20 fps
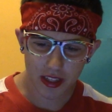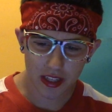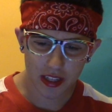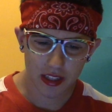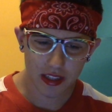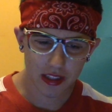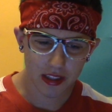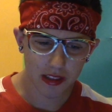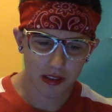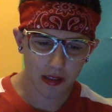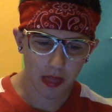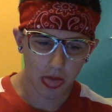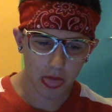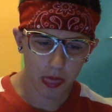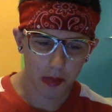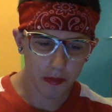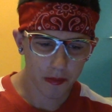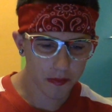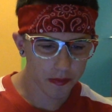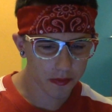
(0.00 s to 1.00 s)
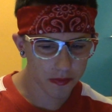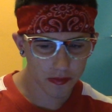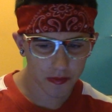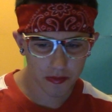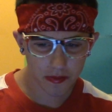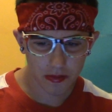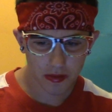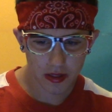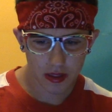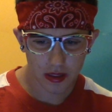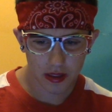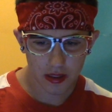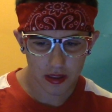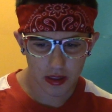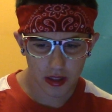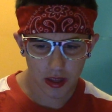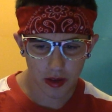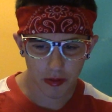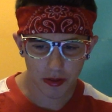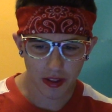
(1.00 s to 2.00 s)
in
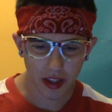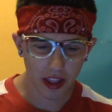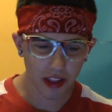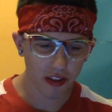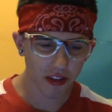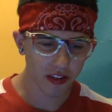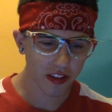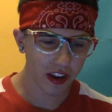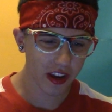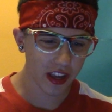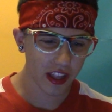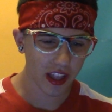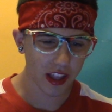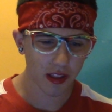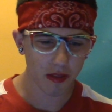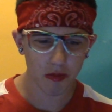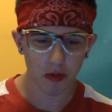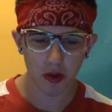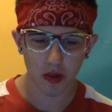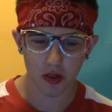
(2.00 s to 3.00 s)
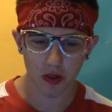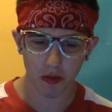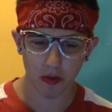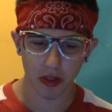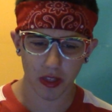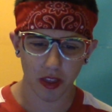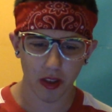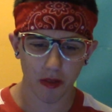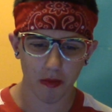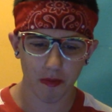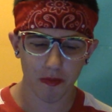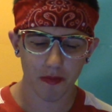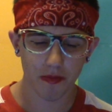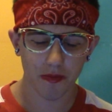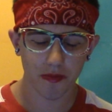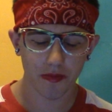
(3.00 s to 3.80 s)
he was entertained and amusing with him.